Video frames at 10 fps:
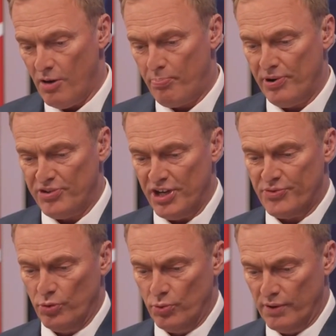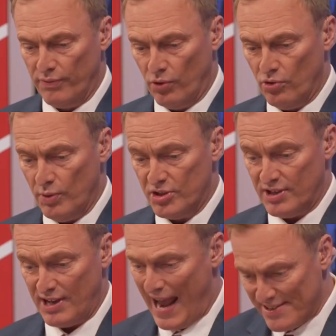a British rule of law,
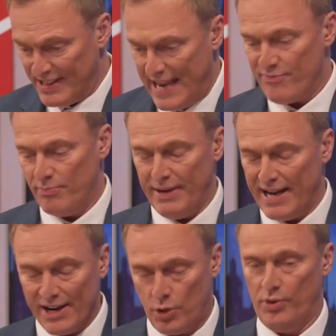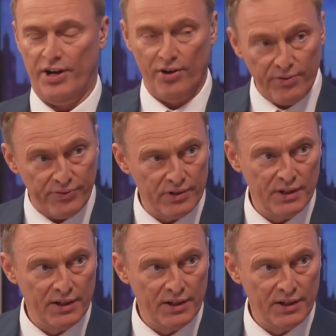which hasn't even been adequate enough